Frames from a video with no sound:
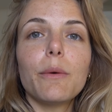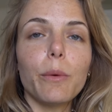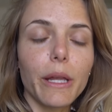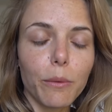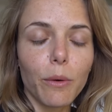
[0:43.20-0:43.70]

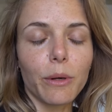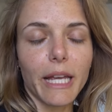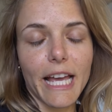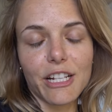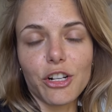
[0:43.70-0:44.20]
we won't
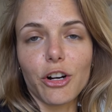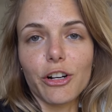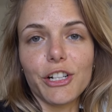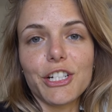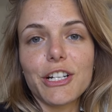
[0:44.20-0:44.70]
get
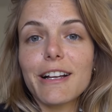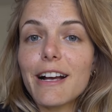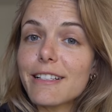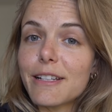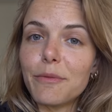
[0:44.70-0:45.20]
charged
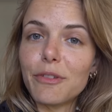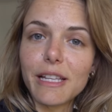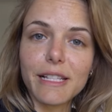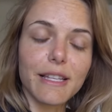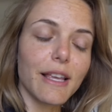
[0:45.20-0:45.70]
custom
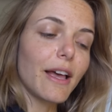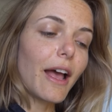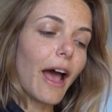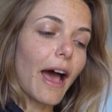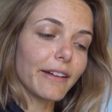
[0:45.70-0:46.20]
fees
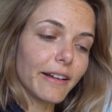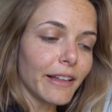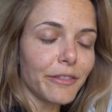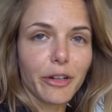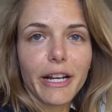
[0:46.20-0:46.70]
at
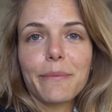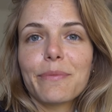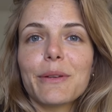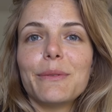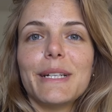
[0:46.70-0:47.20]
delivery,
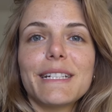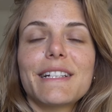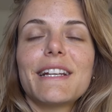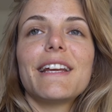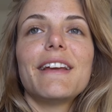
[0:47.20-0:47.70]

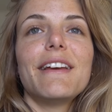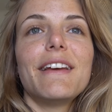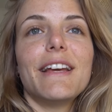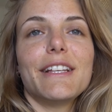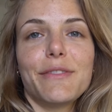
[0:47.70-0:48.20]
which
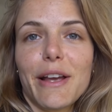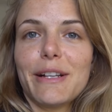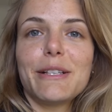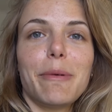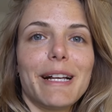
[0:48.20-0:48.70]
is
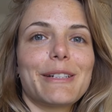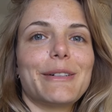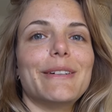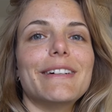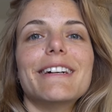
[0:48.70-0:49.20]
very
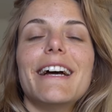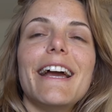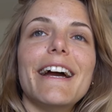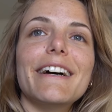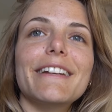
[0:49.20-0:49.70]
special
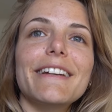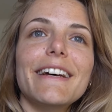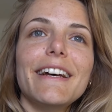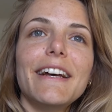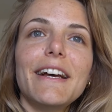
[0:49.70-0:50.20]
and
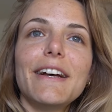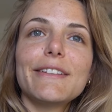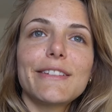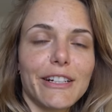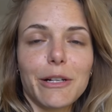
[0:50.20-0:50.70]

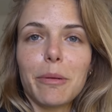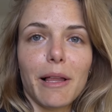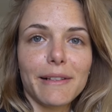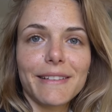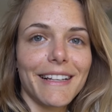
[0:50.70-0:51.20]
such a
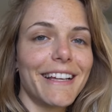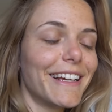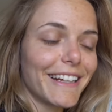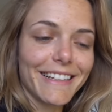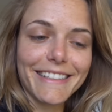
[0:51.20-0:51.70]
plus,
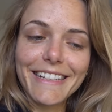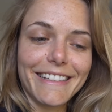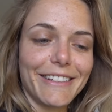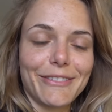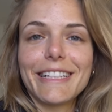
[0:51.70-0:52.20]
because
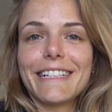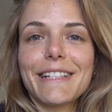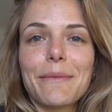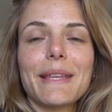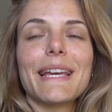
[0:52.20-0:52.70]
this is really
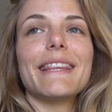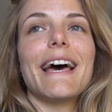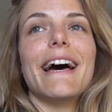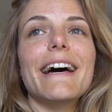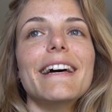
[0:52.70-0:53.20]
something
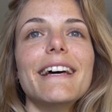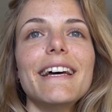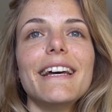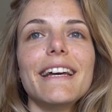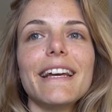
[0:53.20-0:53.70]
that
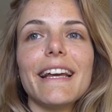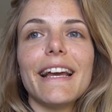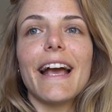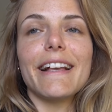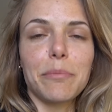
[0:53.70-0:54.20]

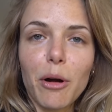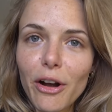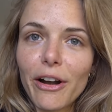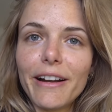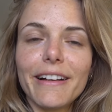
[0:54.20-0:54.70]
is
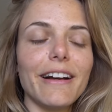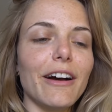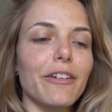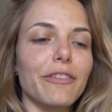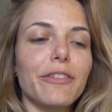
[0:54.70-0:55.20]
part
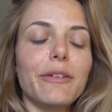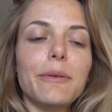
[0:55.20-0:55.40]
of